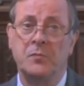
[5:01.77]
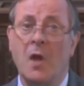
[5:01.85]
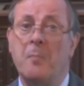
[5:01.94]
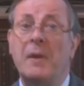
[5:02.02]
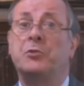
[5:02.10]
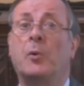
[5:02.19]

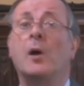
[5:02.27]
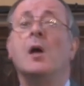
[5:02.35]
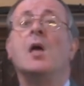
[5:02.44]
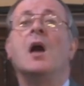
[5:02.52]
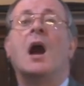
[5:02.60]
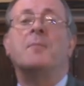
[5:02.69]
Now,
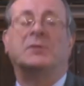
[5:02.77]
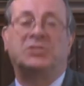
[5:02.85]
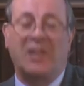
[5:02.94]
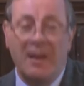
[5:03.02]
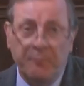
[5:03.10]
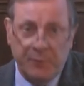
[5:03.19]
Medawar, I
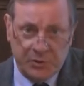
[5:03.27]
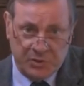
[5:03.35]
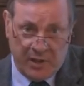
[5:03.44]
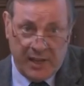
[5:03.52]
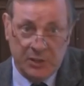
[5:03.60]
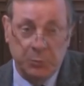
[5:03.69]
must
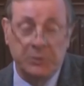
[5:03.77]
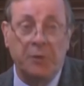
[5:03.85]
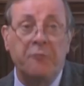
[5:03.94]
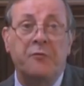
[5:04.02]
emphasize, was a